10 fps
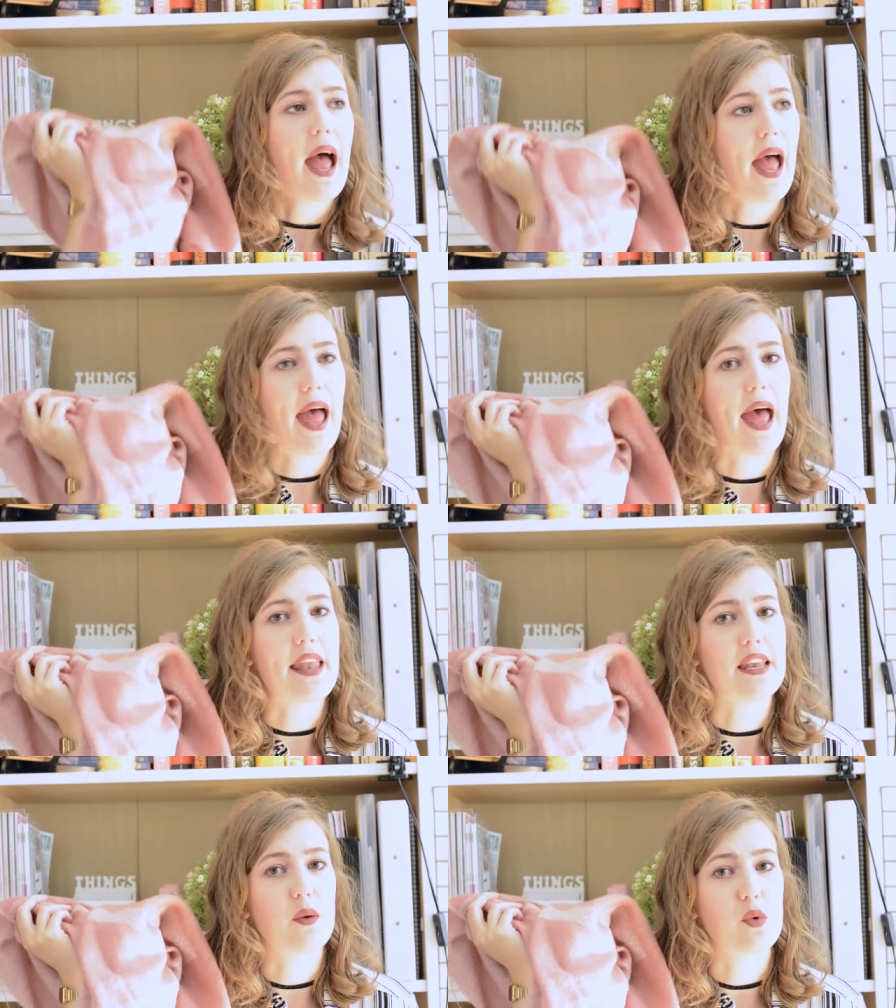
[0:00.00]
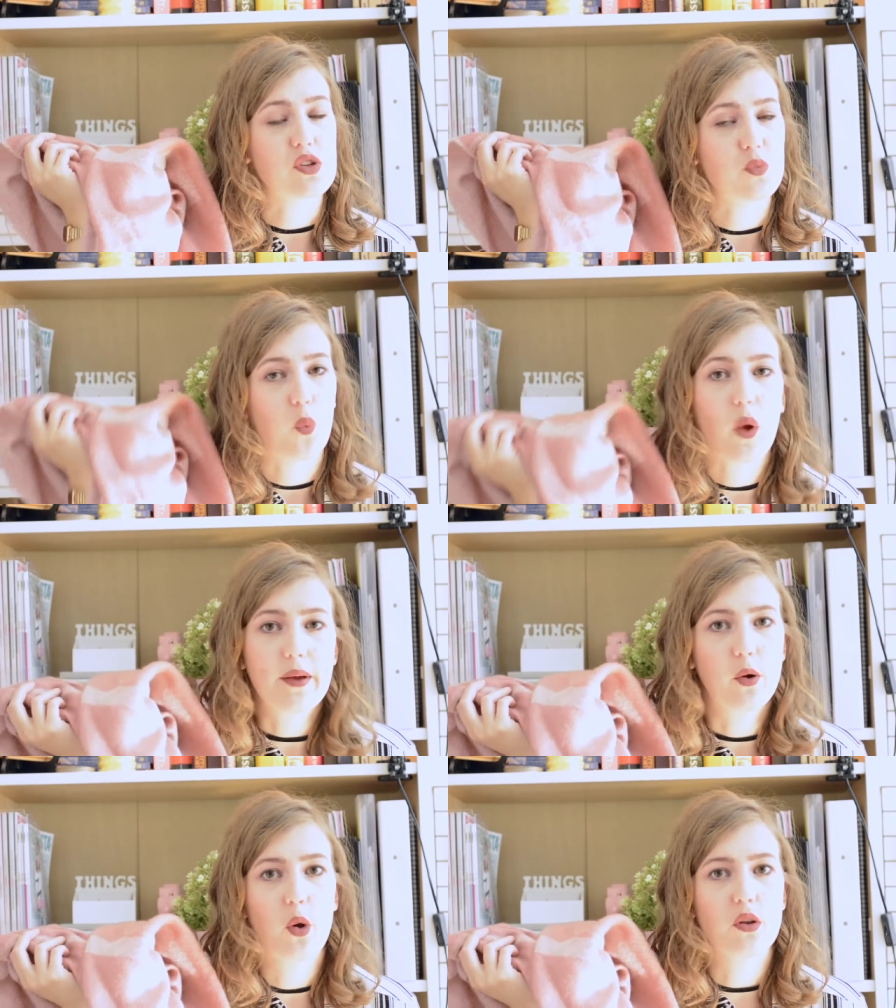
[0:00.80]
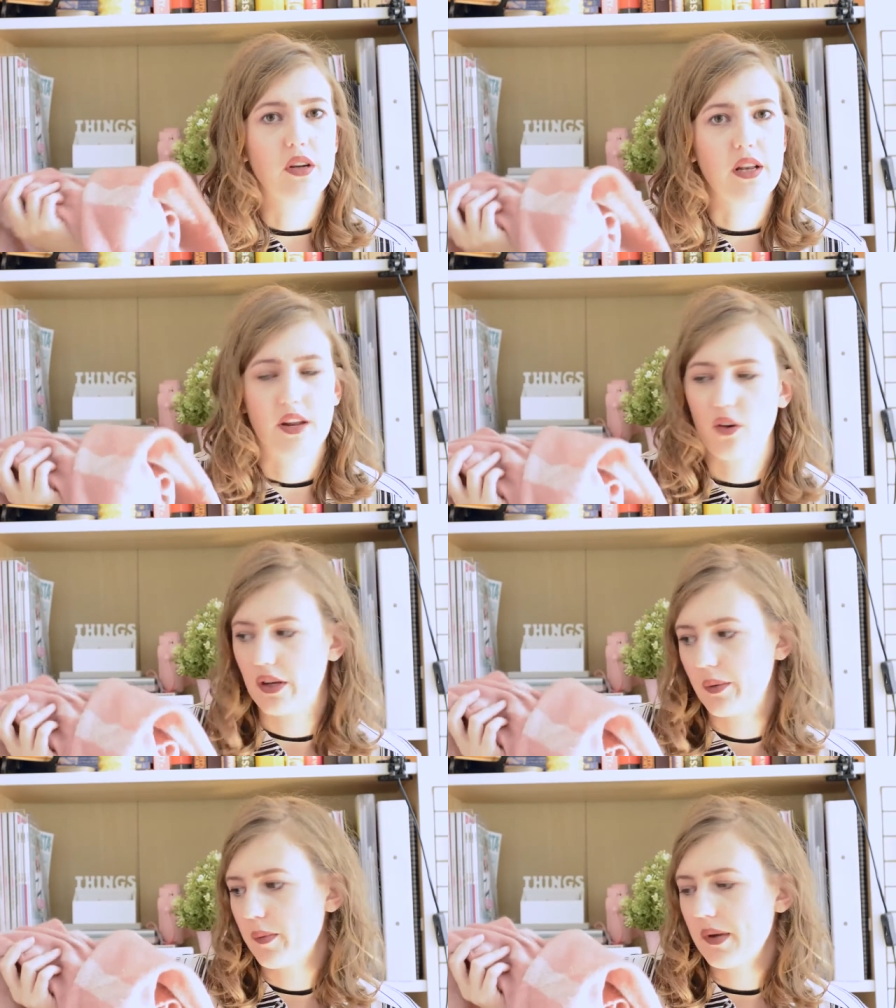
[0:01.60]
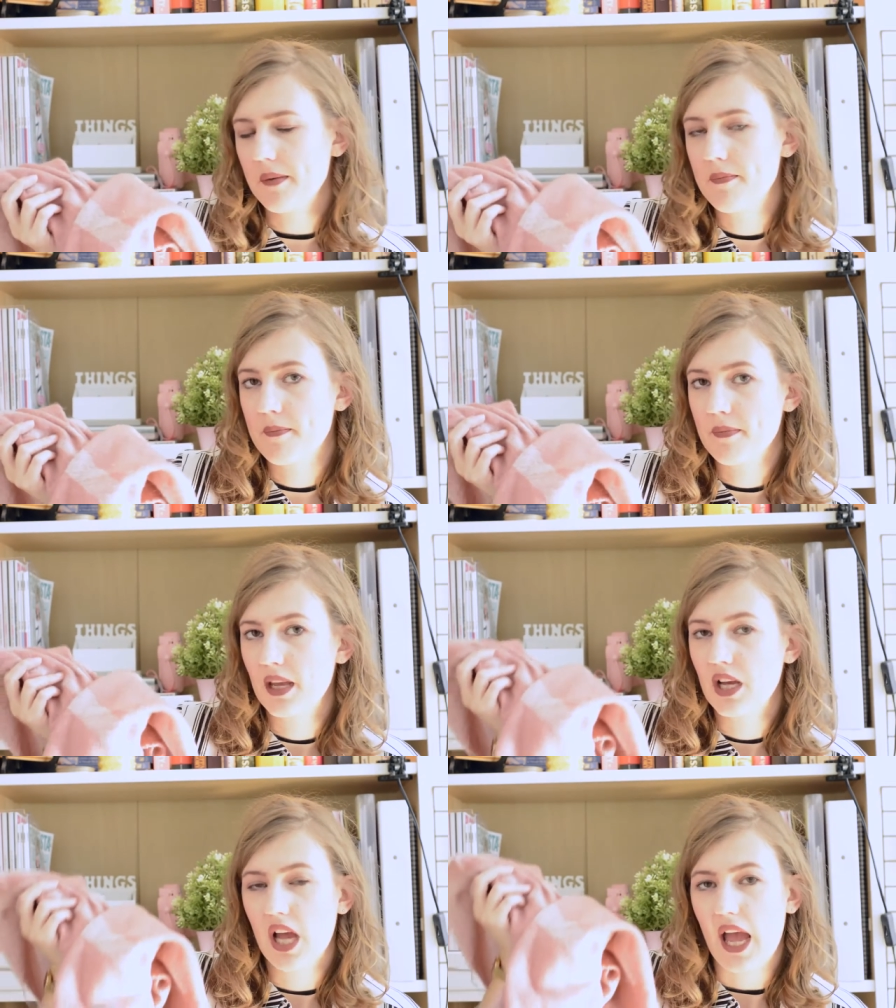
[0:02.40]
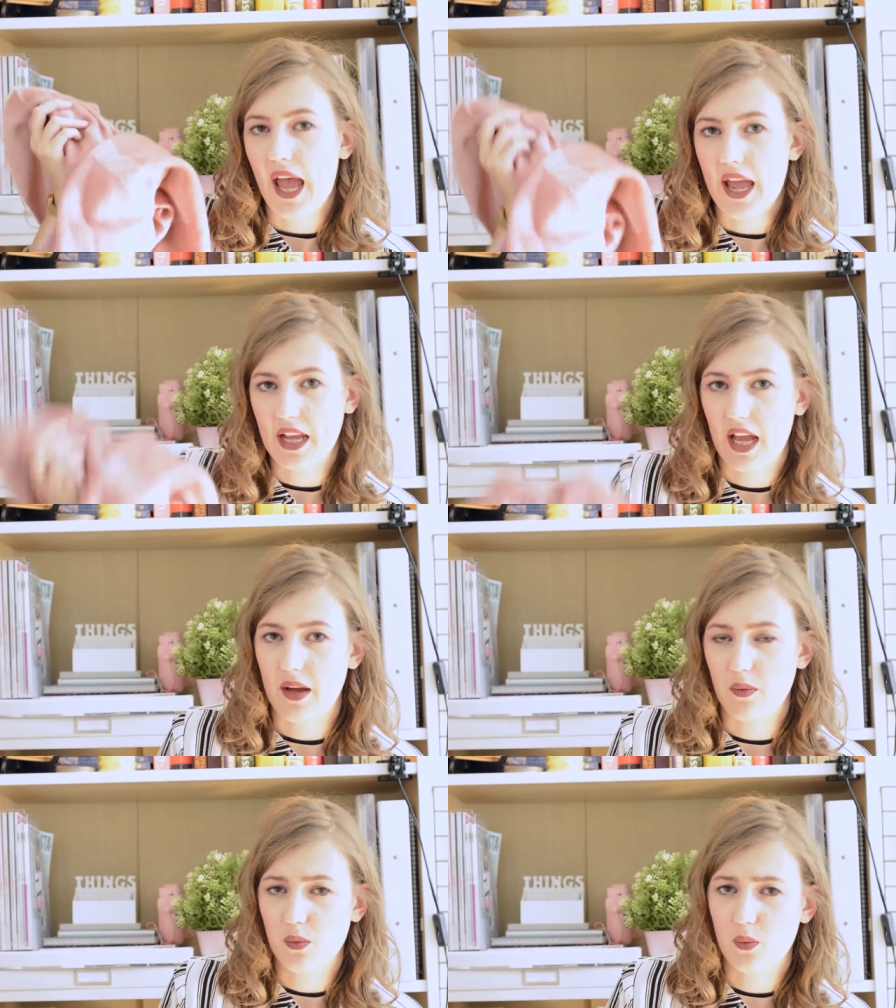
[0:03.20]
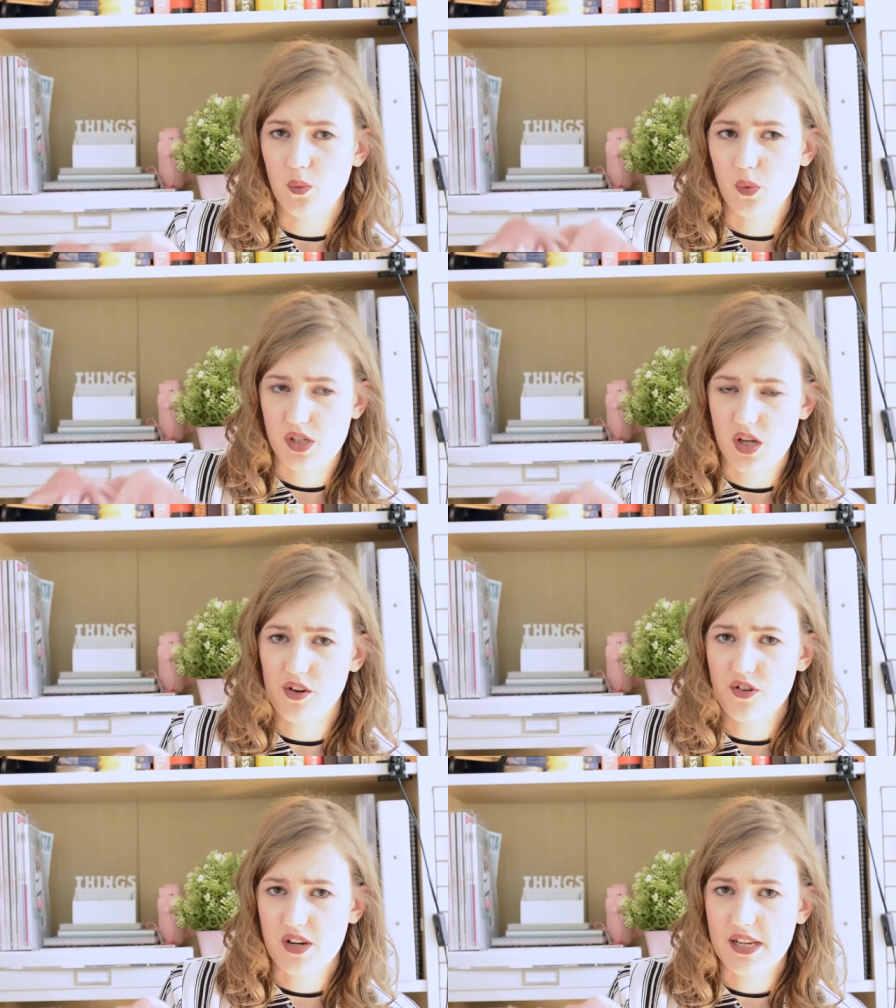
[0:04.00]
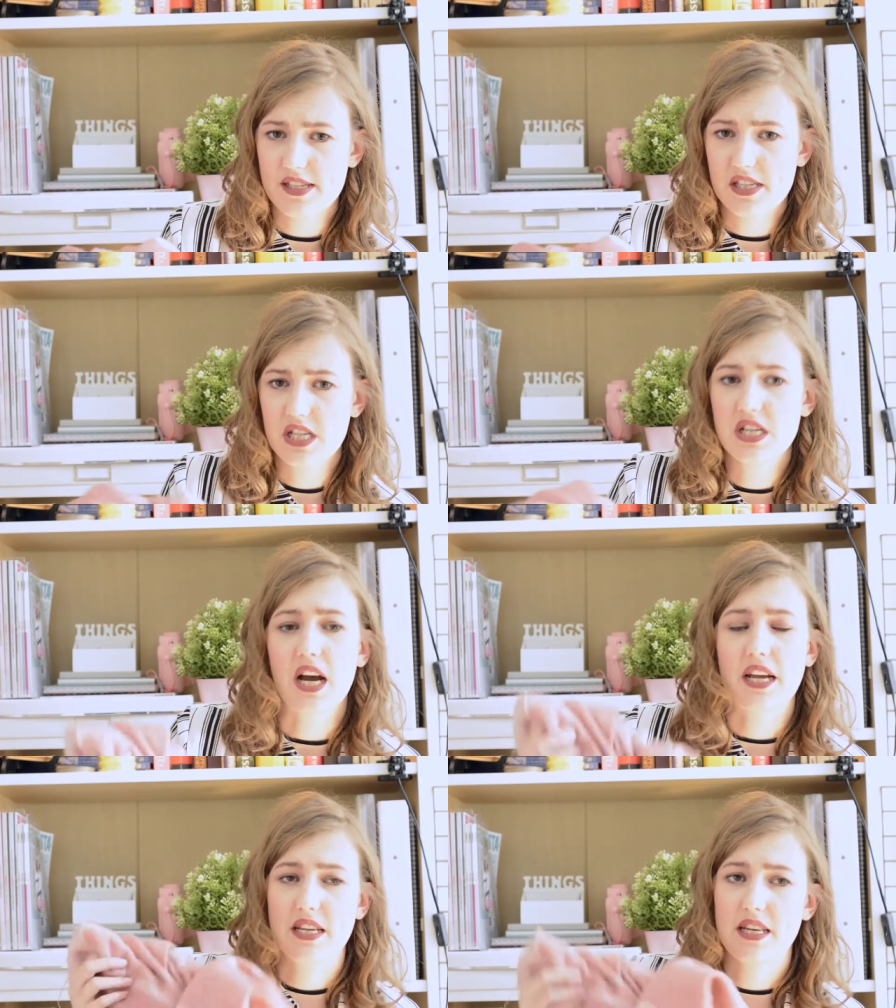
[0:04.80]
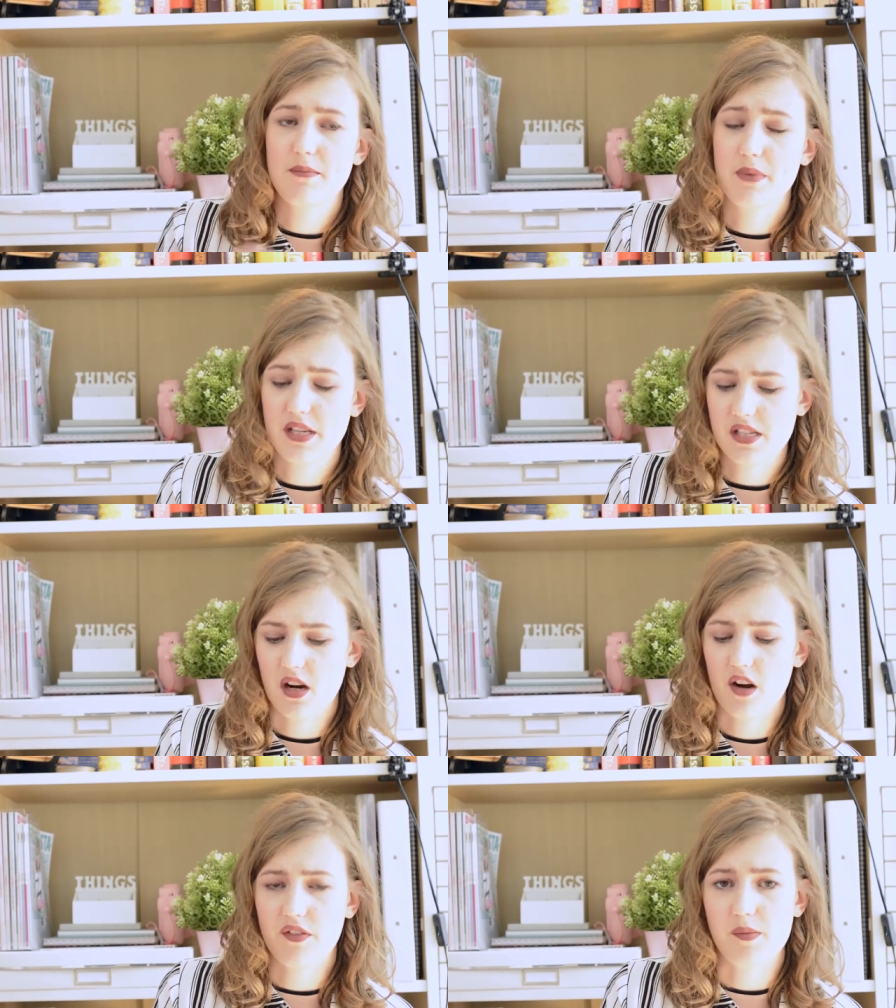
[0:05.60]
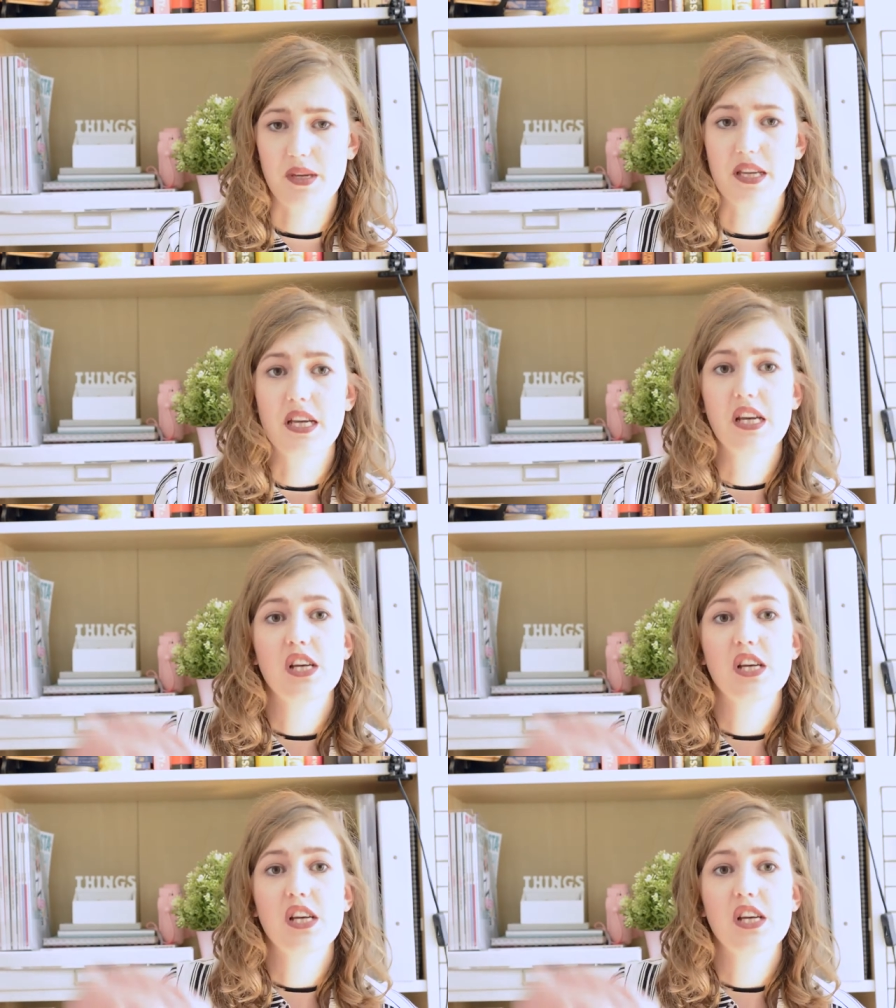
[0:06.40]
And it was way colder than I thought it would be. And I was underdressed. I didn't bring a scarf with me.